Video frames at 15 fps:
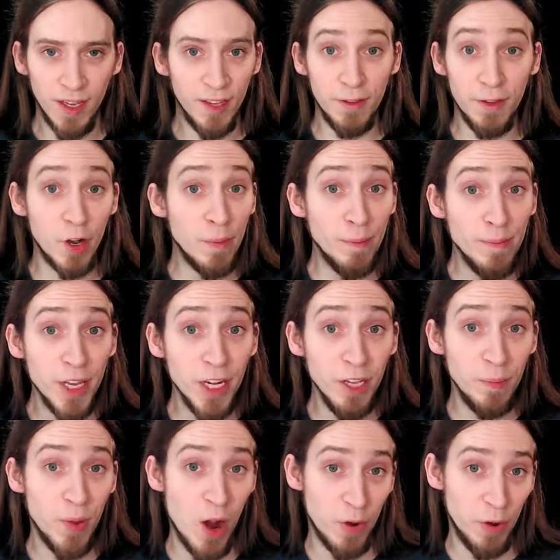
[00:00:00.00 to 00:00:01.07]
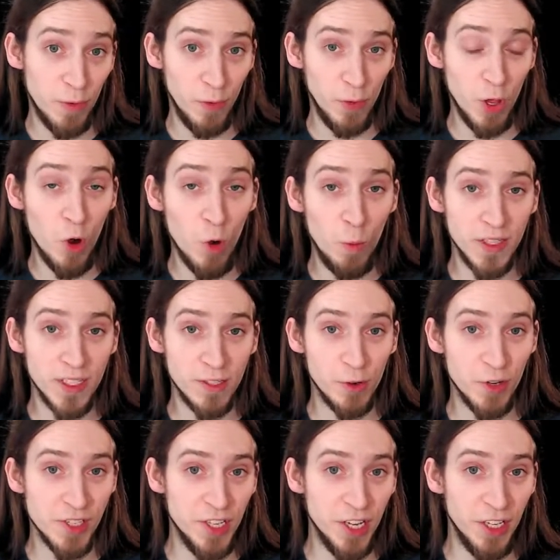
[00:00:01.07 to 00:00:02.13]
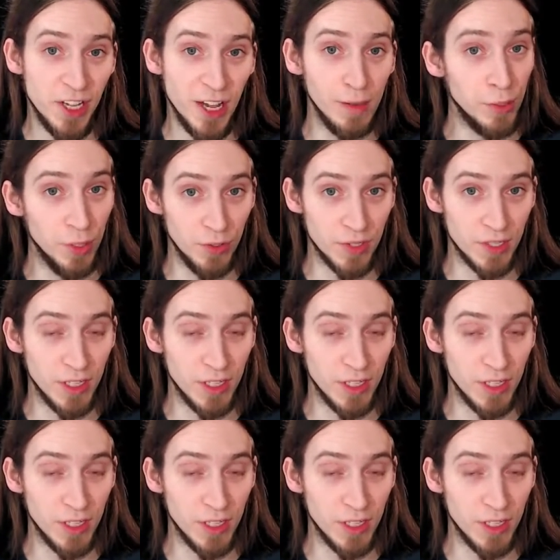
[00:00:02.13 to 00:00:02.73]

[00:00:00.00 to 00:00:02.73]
There are many powerful open source DAWs